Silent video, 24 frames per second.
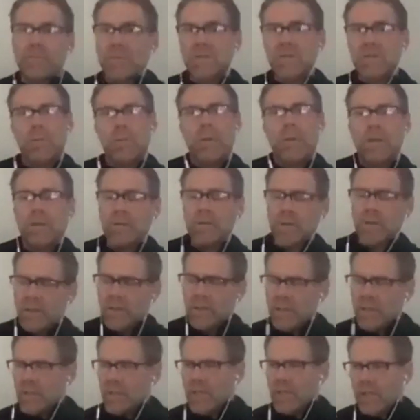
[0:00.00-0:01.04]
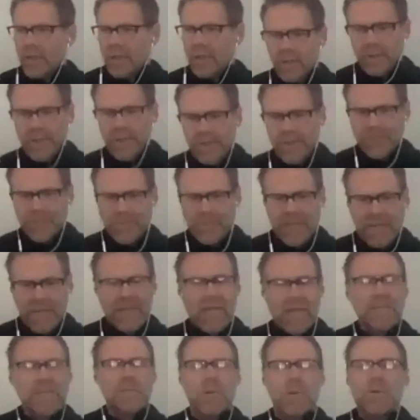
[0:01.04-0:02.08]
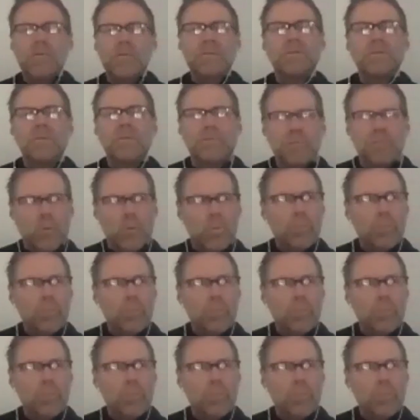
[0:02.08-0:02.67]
surrender um, and that's what was